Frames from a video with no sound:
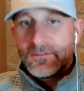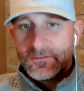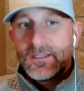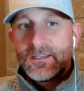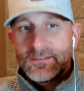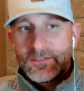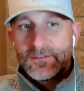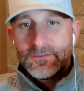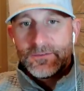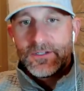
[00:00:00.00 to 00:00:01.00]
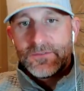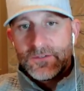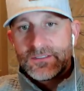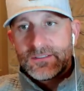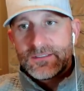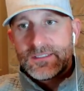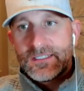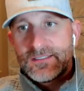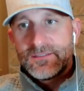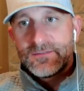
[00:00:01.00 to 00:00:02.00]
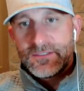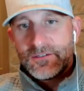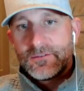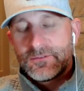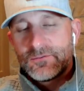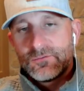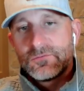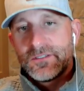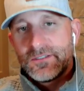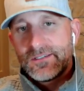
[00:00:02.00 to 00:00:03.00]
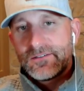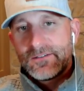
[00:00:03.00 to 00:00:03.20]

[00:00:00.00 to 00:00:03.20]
yeah. The very first season of Serial was really good.